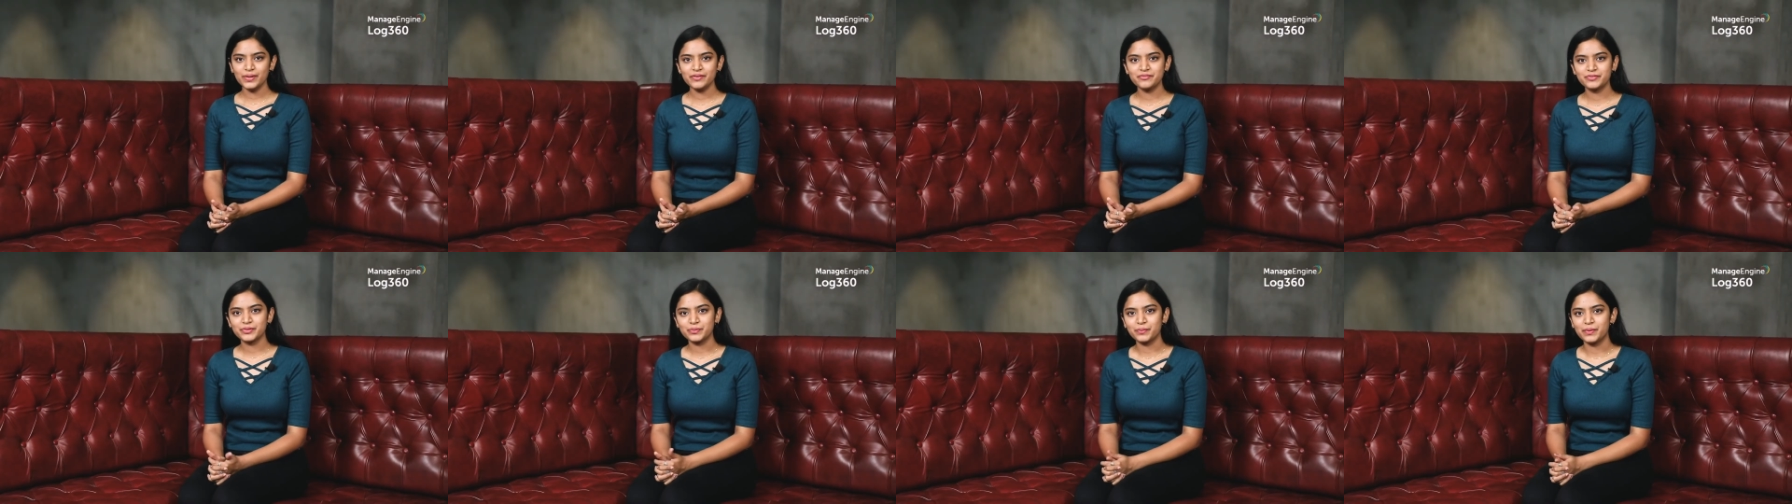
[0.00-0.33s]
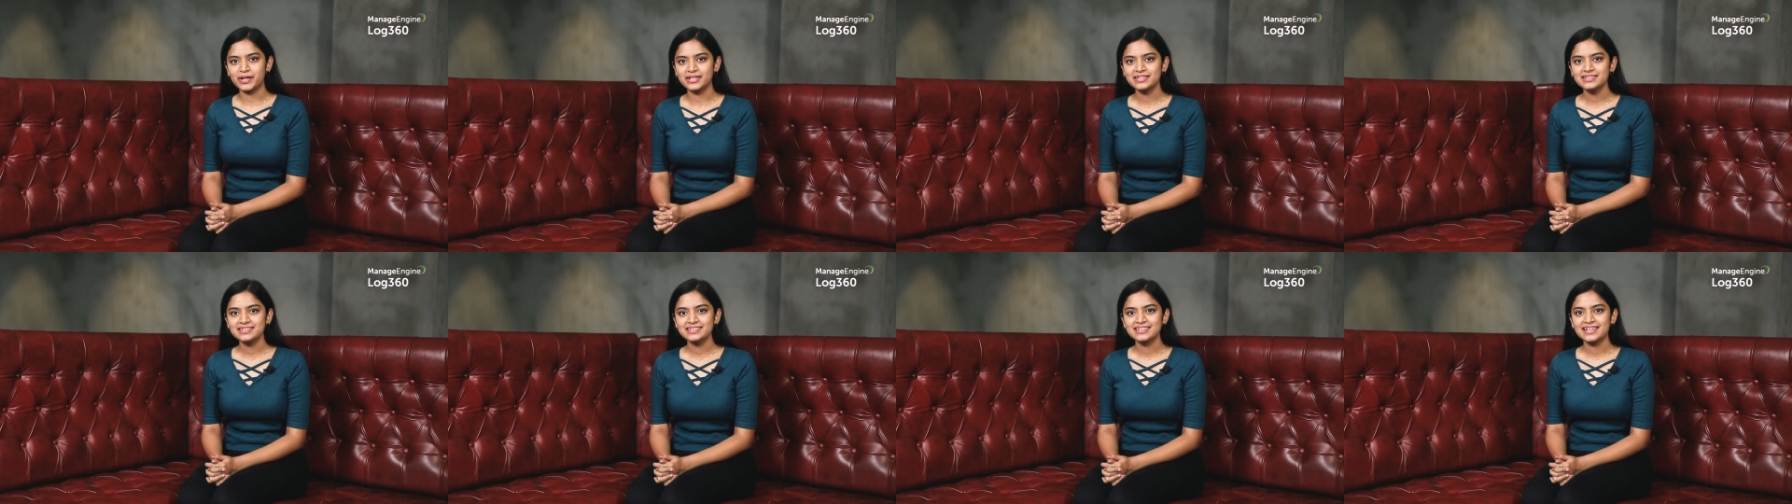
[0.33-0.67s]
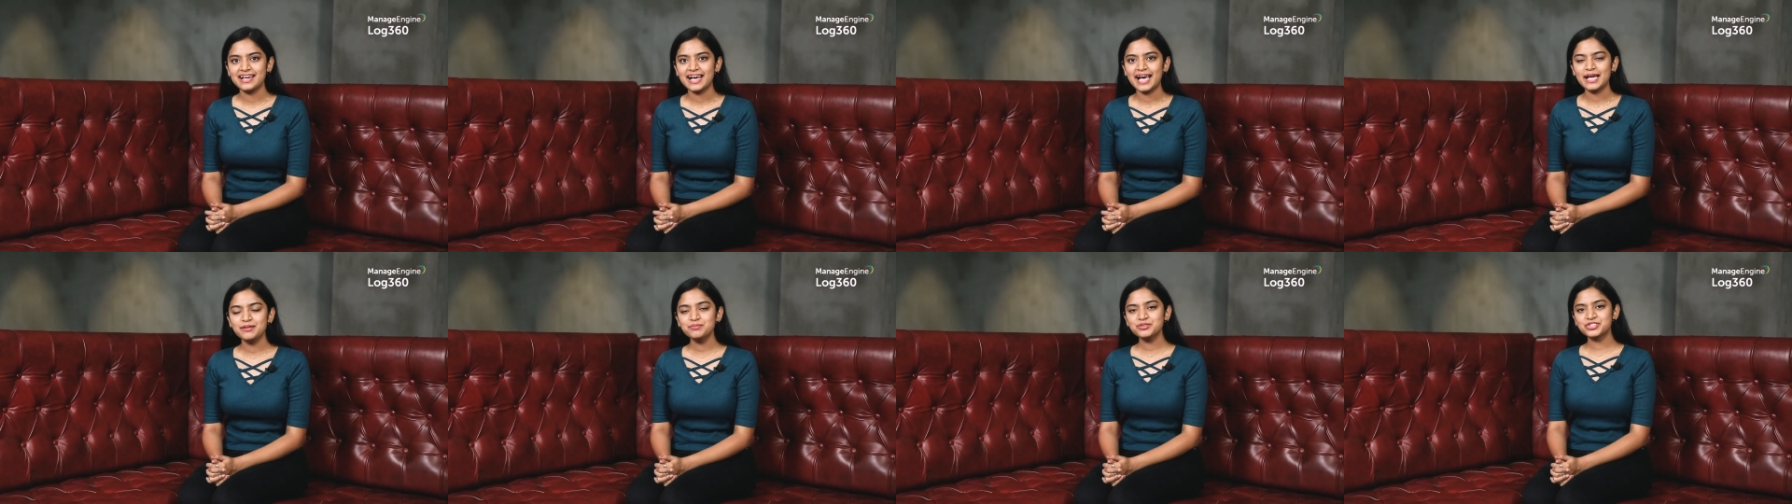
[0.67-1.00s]
everyone,
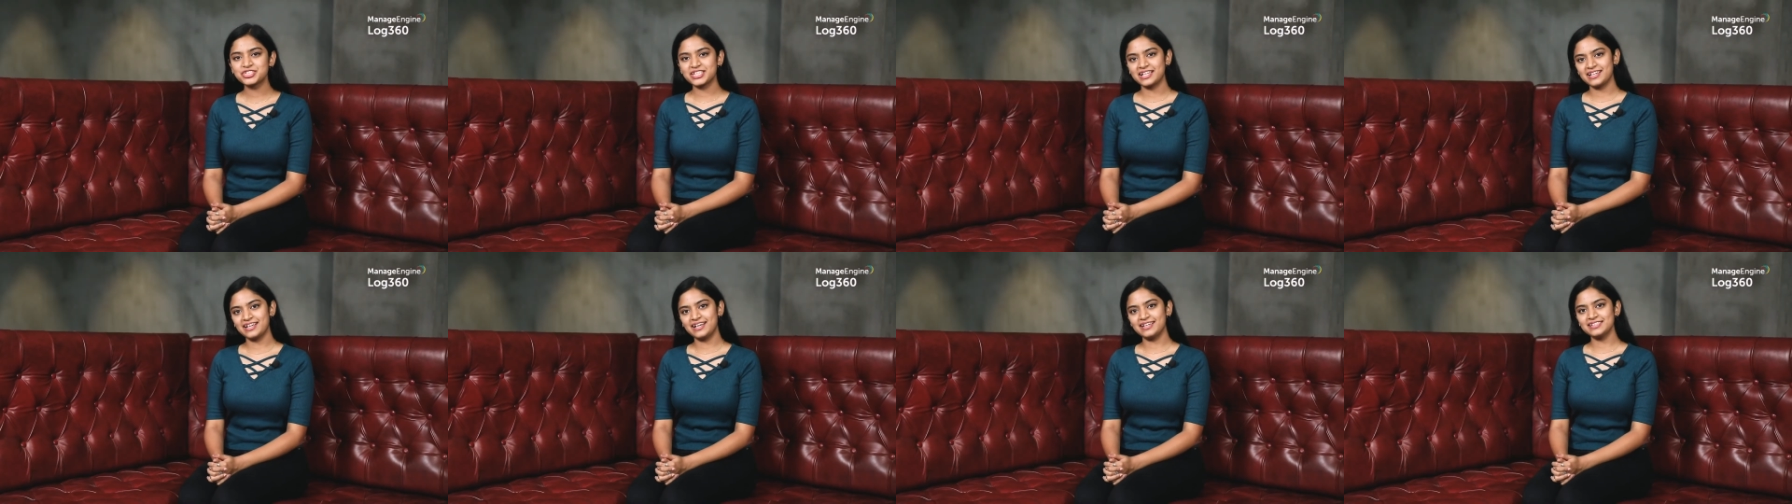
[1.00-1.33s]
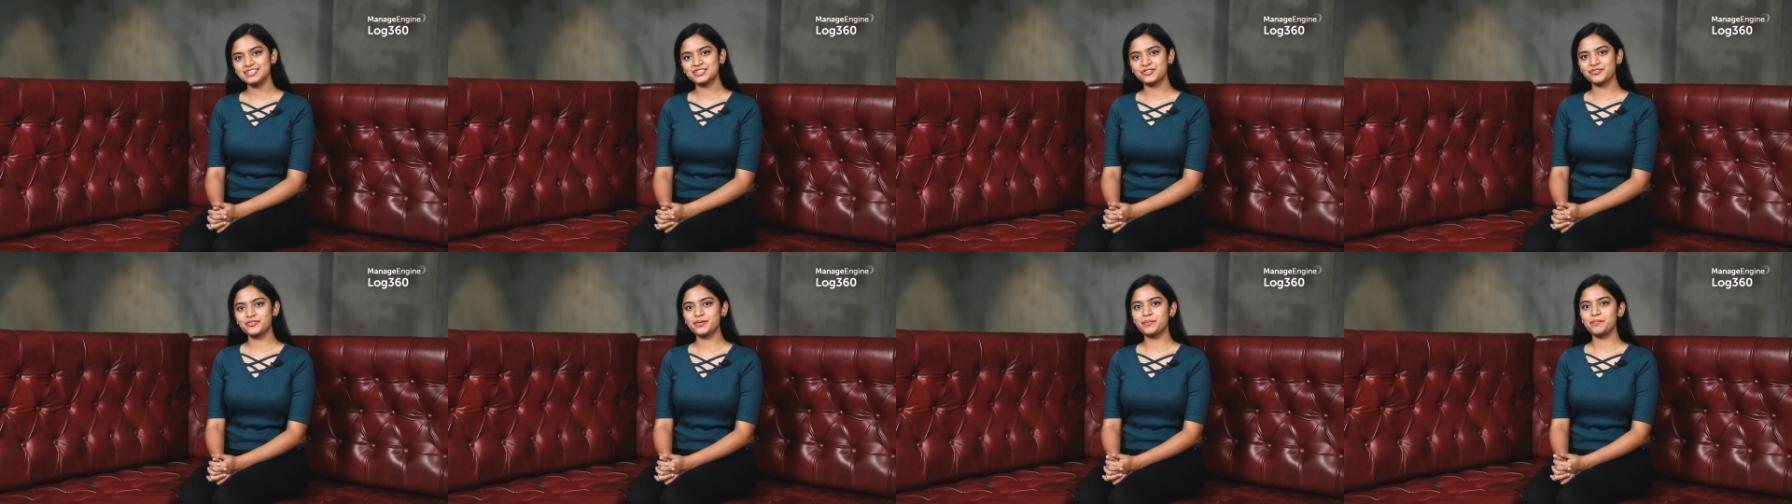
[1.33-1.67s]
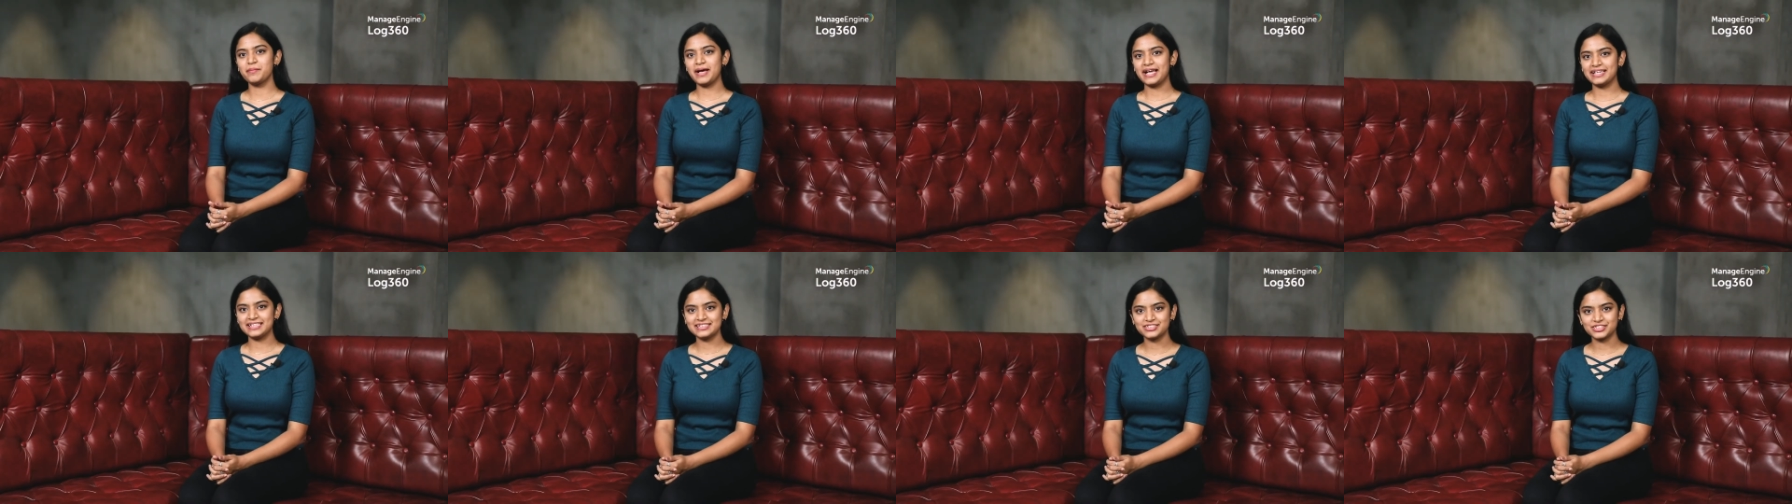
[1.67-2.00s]
I am Shanas from
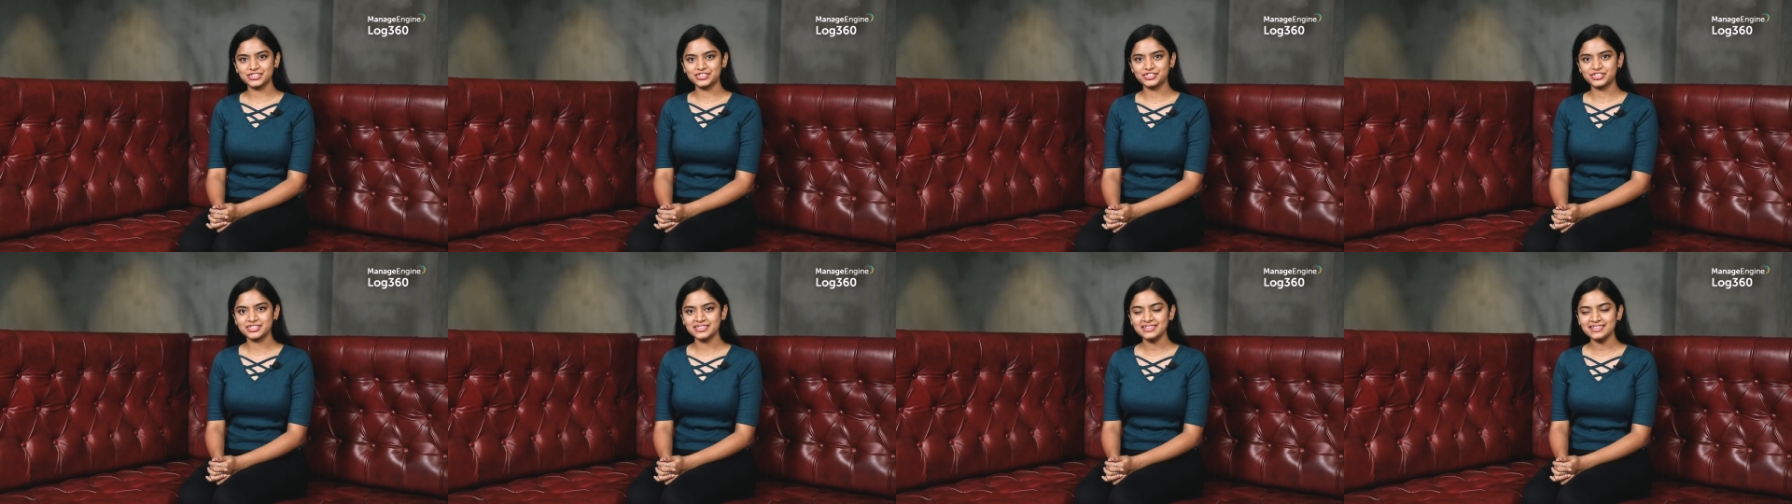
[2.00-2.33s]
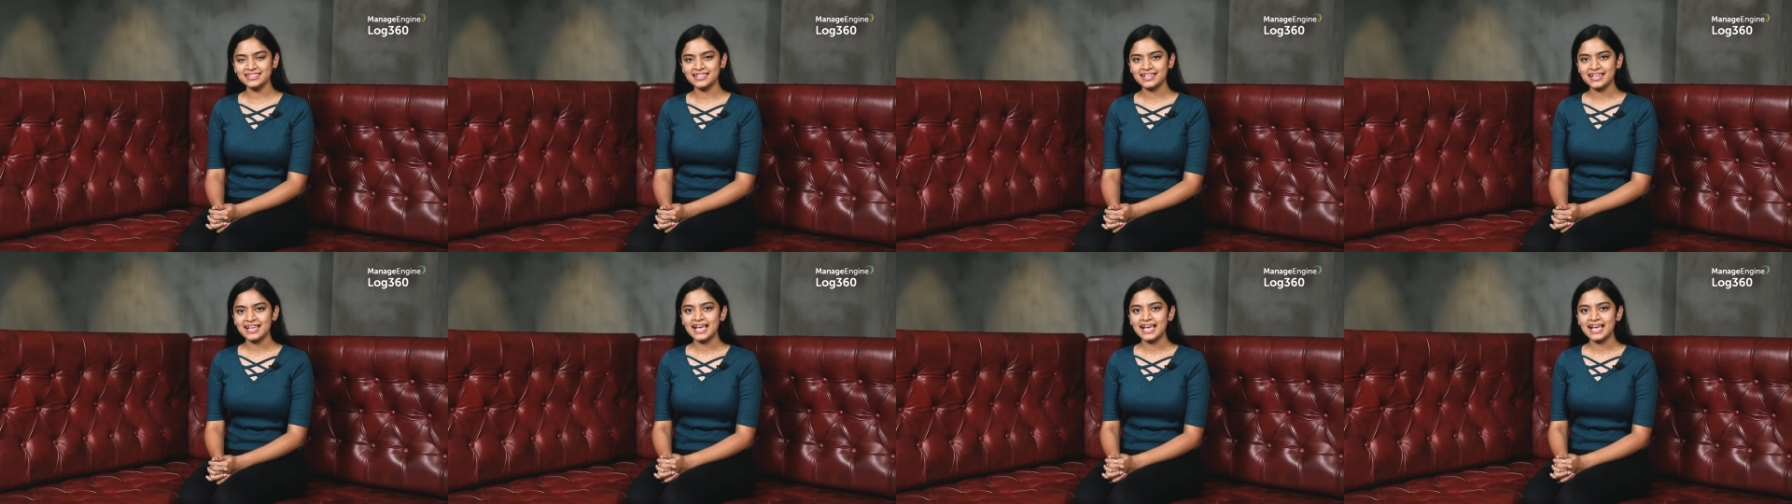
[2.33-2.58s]
ManageEngine,